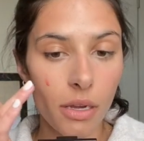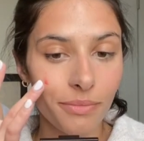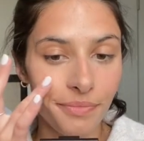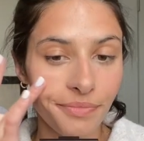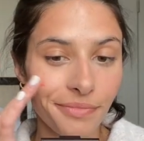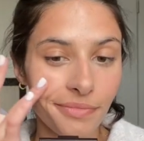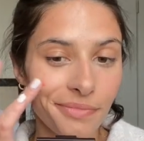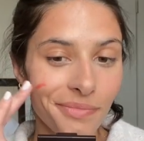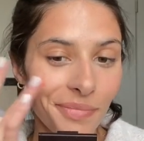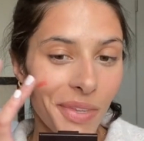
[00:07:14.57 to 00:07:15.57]

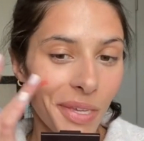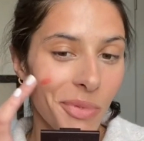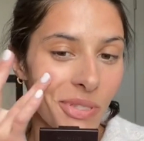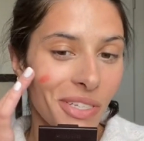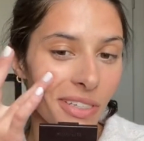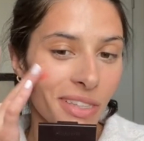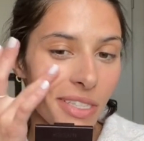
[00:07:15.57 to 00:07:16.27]
I'm using like the